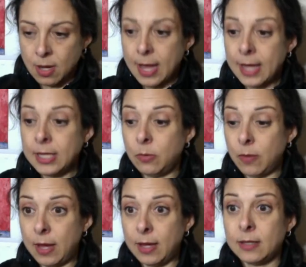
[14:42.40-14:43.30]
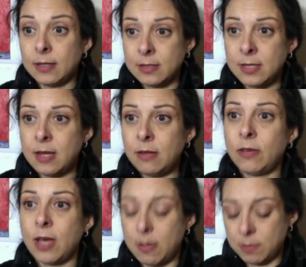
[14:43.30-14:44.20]
Anyway, 10 of
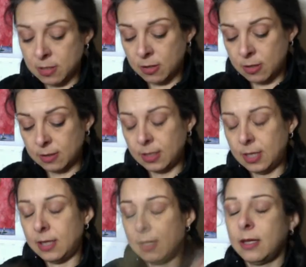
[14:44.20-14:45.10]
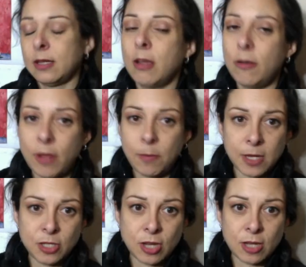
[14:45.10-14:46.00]
Cups currently clarified by
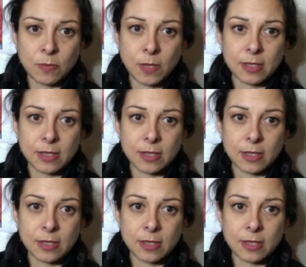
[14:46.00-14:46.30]
Judgment.